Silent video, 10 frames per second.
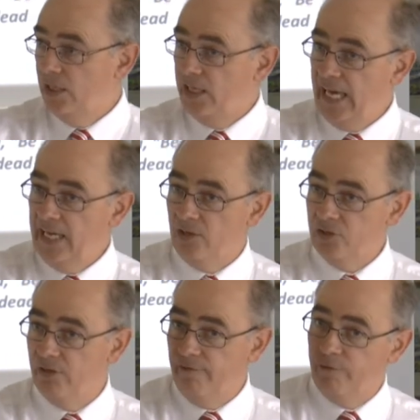chaos,
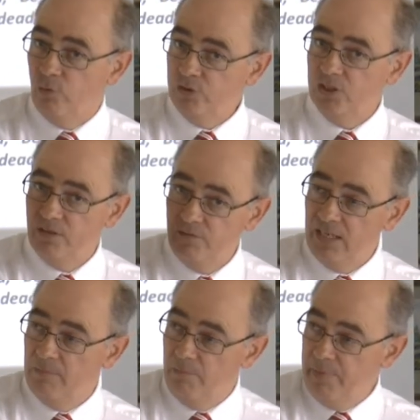the forces of the
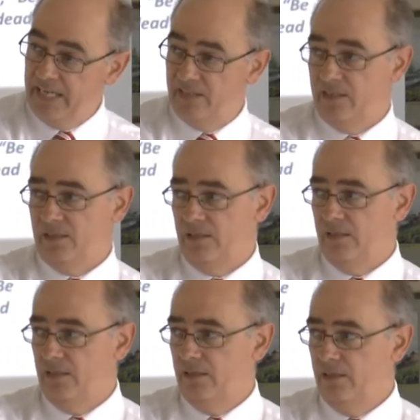abyss
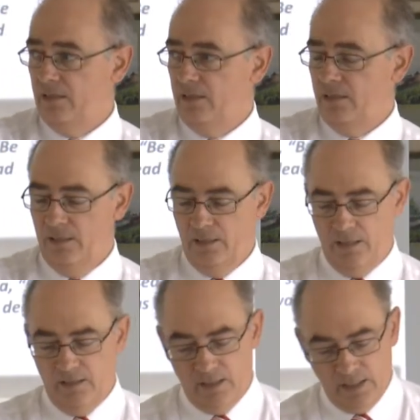
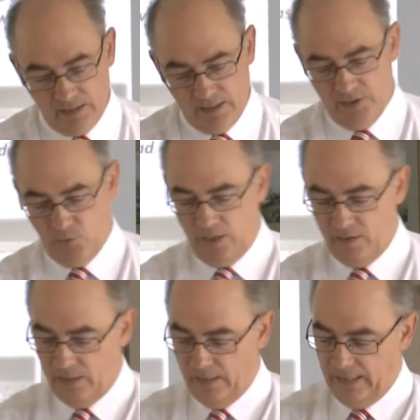that he deals with
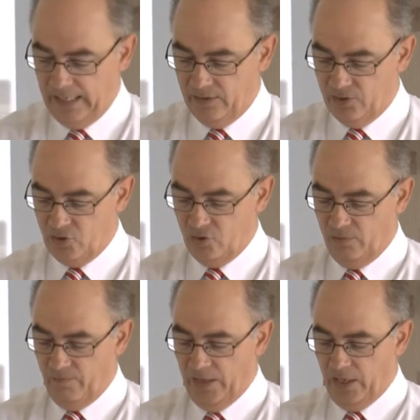in the
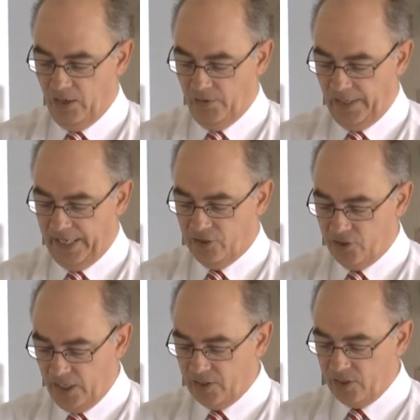storm on the lake.
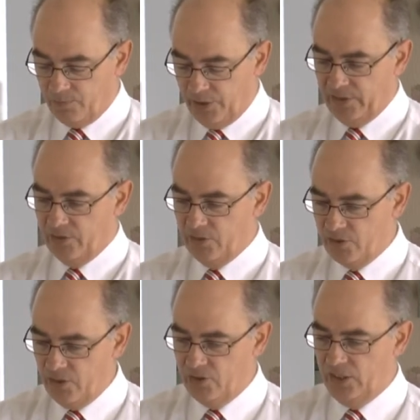Jesus brings the
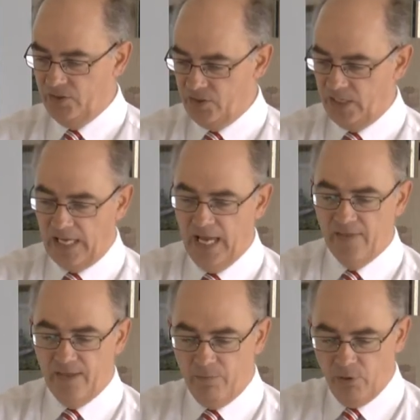surging sea,
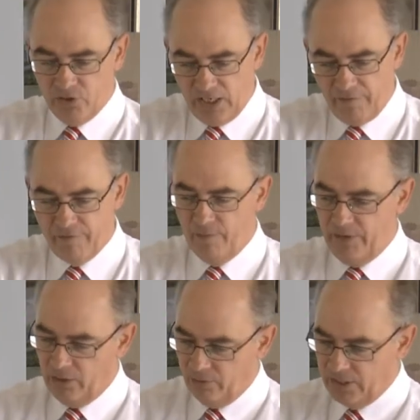the motif from
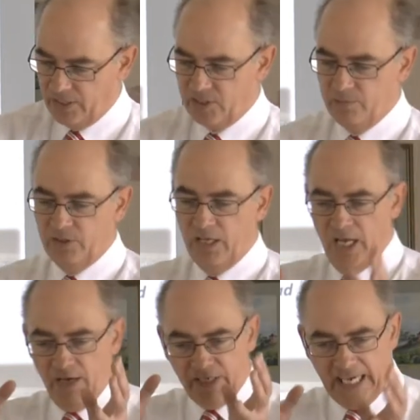the Old Testament
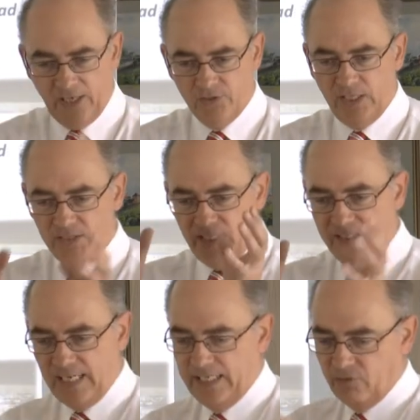of chaotic
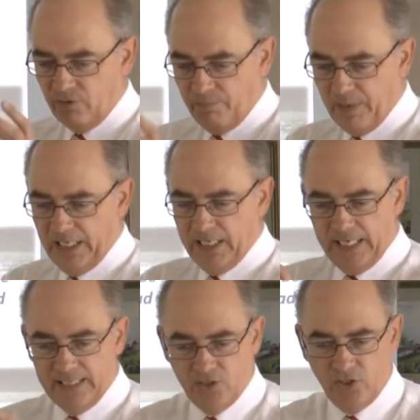satanic rebellion
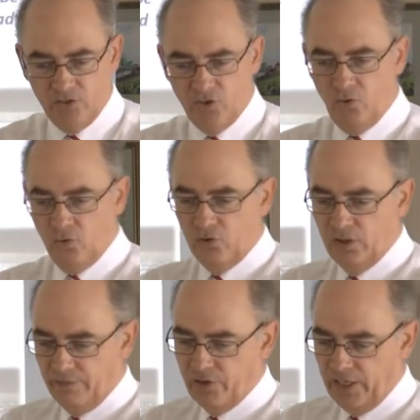against God's ordering
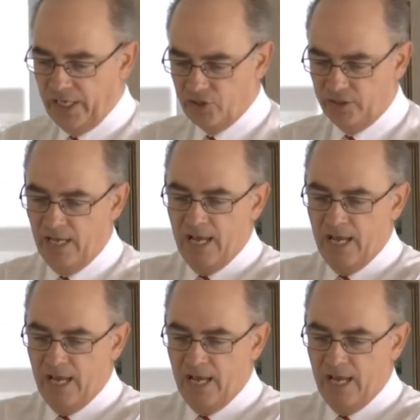of creation,